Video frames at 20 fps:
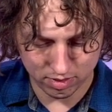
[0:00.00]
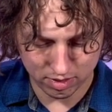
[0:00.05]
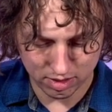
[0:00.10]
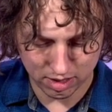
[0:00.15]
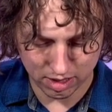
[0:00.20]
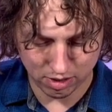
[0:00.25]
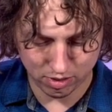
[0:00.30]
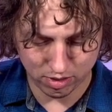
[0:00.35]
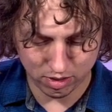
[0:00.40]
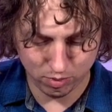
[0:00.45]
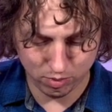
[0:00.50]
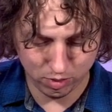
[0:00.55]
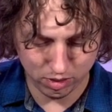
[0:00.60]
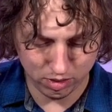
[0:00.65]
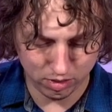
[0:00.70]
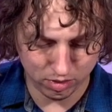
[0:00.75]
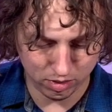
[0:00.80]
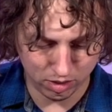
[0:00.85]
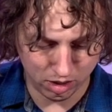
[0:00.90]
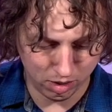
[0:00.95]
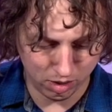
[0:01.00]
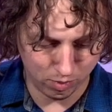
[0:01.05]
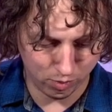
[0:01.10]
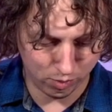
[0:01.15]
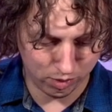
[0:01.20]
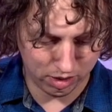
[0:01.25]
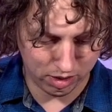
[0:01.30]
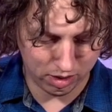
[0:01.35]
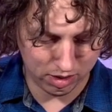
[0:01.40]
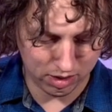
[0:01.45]
Herod,
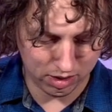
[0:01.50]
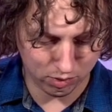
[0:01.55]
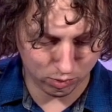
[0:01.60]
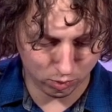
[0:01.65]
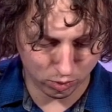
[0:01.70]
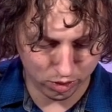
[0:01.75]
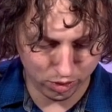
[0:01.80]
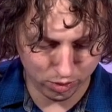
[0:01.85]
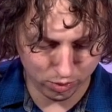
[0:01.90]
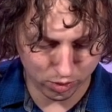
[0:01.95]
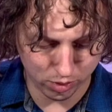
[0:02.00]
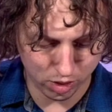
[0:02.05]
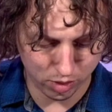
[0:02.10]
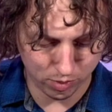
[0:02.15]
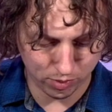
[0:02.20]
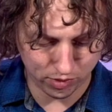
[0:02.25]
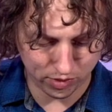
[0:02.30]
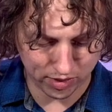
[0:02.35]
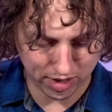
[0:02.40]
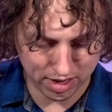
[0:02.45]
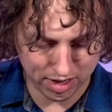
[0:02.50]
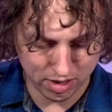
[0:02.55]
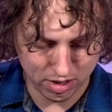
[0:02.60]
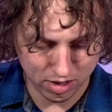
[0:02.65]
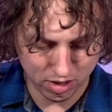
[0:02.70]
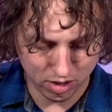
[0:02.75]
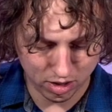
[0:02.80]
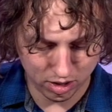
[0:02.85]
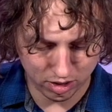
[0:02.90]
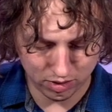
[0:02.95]
wearing his royal robe, sat
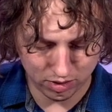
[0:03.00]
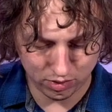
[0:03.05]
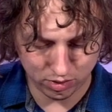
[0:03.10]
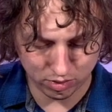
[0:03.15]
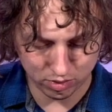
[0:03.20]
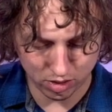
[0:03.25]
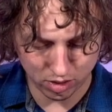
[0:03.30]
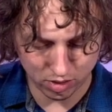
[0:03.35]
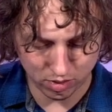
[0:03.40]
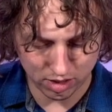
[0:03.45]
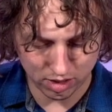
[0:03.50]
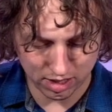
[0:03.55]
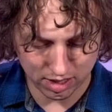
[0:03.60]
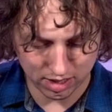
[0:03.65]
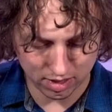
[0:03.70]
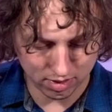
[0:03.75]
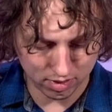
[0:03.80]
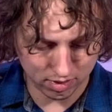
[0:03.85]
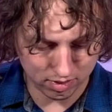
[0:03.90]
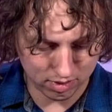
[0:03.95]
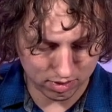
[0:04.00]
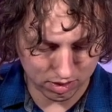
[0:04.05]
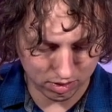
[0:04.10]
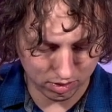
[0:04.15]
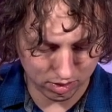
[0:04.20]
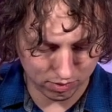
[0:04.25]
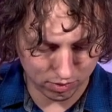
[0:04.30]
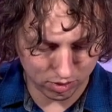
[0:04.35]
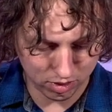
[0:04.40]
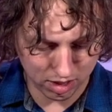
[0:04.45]
on his throne and
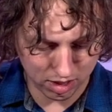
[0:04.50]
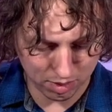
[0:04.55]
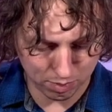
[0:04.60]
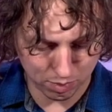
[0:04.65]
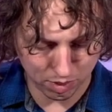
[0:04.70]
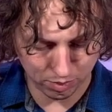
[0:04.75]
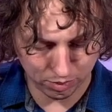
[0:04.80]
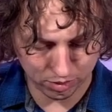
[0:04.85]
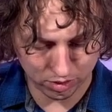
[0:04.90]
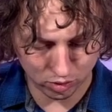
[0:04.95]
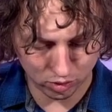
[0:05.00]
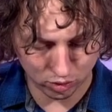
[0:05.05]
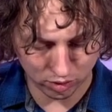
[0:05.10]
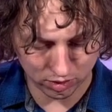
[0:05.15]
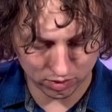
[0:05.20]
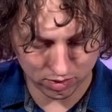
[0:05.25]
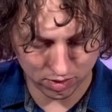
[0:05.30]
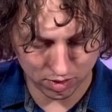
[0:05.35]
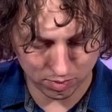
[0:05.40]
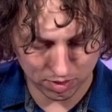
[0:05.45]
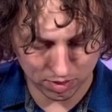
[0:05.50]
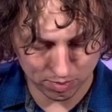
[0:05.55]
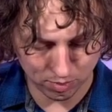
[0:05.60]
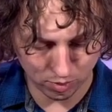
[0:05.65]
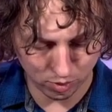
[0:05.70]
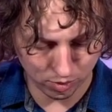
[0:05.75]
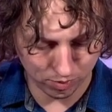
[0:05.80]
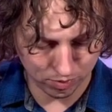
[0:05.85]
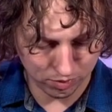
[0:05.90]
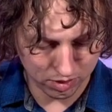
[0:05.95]
delivered a public address to the
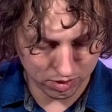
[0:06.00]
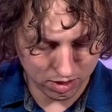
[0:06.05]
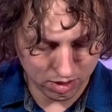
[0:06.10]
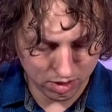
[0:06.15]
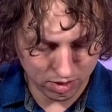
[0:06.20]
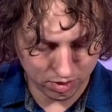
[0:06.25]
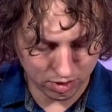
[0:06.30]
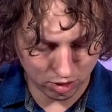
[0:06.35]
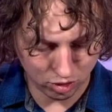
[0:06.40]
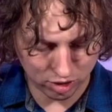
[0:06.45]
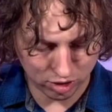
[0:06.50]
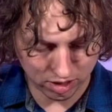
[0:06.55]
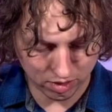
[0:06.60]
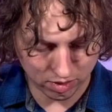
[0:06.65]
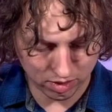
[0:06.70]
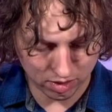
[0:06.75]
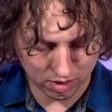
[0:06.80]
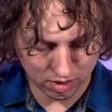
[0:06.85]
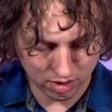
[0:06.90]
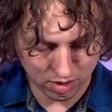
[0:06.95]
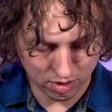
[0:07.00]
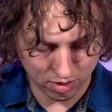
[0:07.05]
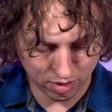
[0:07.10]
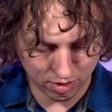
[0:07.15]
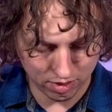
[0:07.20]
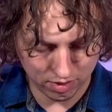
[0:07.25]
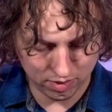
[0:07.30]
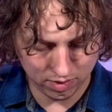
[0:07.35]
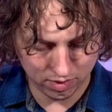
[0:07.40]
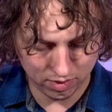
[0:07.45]
people. They shouted,
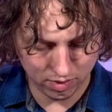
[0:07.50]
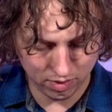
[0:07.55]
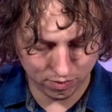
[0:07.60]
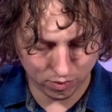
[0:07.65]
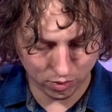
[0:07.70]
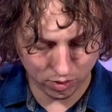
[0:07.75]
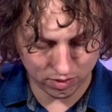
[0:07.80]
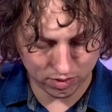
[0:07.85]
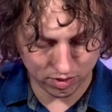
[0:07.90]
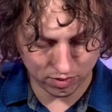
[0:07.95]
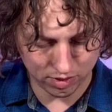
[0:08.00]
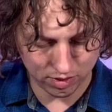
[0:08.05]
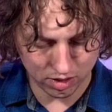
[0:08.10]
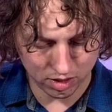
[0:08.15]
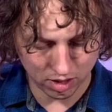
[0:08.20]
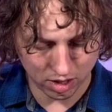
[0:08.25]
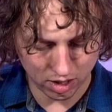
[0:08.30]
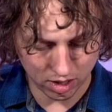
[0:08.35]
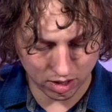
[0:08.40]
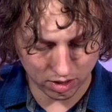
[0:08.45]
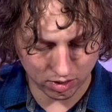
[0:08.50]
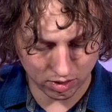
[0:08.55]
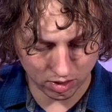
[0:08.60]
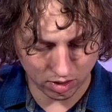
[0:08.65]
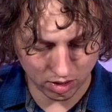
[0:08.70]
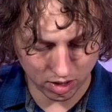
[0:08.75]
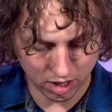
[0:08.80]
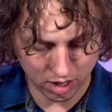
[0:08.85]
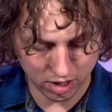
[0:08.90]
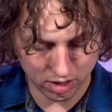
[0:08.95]
"This is the voice of a god,
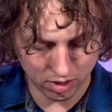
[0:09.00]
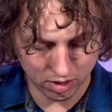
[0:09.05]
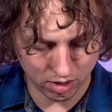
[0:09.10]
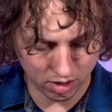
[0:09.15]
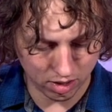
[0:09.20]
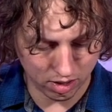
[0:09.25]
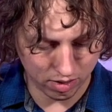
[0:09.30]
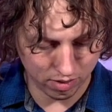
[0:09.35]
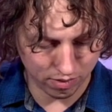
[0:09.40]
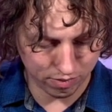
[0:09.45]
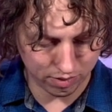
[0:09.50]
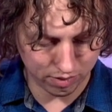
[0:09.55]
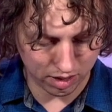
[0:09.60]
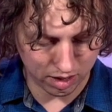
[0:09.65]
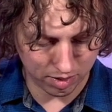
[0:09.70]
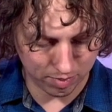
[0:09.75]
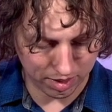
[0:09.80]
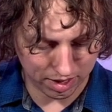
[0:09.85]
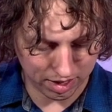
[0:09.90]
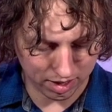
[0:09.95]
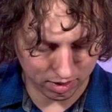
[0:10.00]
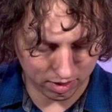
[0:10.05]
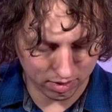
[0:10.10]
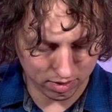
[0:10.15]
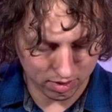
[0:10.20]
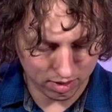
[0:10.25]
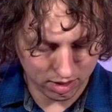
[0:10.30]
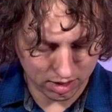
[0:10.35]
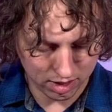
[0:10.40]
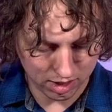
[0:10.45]
not of a man."
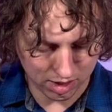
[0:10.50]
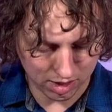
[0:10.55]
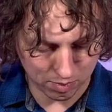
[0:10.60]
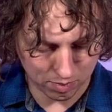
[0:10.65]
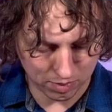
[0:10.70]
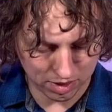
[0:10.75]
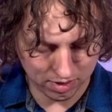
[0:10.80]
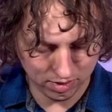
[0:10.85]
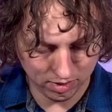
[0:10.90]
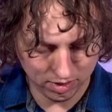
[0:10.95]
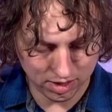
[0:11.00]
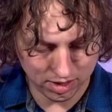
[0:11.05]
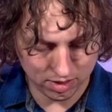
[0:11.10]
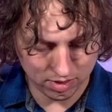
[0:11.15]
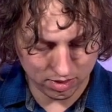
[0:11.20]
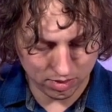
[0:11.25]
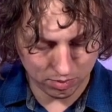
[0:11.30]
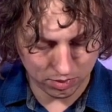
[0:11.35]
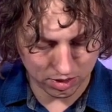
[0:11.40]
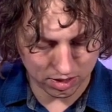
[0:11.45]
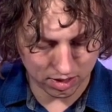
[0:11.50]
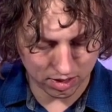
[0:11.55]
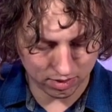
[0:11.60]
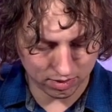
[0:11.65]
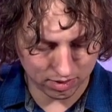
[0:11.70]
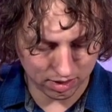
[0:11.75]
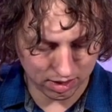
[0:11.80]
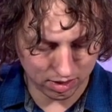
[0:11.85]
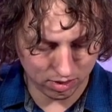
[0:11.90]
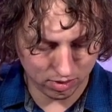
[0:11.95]
Immediately,
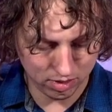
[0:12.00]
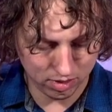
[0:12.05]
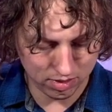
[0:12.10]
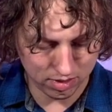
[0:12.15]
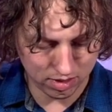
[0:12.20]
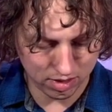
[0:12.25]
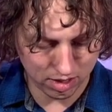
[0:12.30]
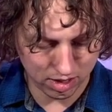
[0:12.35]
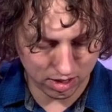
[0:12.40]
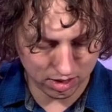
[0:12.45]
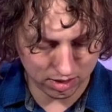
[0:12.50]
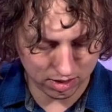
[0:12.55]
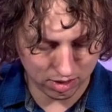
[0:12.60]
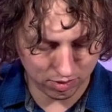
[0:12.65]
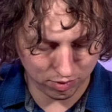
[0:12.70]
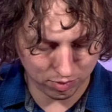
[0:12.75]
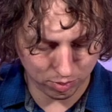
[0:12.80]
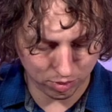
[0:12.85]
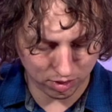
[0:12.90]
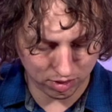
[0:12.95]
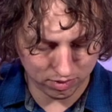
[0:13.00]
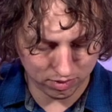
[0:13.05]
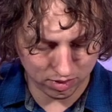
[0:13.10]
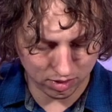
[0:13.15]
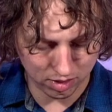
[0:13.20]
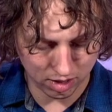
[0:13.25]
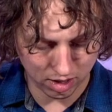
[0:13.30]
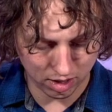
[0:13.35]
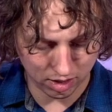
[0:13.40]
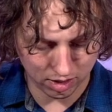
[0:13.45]
because Herod did not give praise to
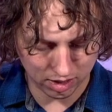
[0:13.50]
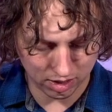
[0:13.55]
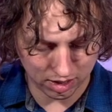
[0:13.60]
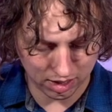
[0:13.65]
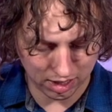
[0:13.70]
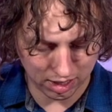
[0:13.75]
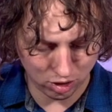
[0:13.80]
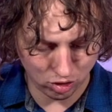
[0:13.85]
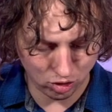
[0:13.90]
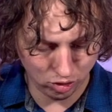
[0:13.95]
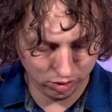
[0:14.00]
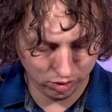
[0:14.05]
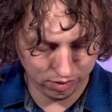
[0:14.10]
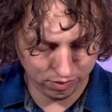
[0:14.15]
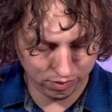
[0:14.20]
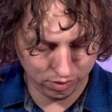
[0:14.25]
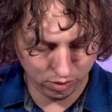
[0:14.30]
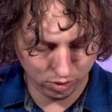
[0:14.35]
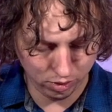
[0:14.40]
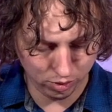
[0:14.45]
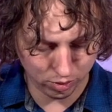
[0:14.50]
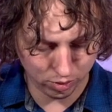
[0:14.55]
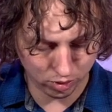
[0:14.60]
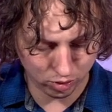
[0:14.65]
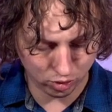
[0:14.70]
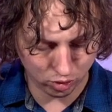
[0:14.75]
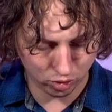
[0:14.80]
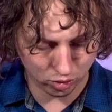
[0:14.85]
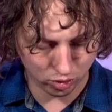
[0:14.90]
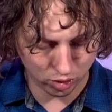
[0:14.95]
God, an angel of the Lord
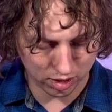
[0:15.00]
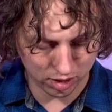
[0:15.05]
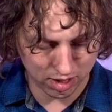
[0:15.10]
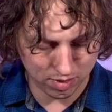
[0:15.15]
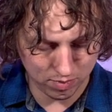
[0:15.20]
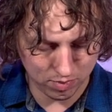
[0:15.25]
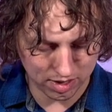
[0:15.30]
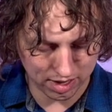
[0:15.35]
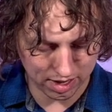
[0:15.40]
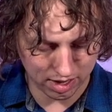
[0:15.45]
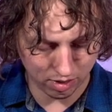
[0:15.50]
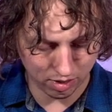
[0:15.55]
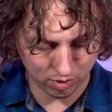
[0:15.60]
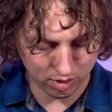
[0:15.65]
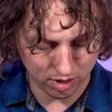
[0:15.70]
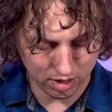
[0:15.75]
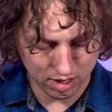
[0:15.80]
struck him down,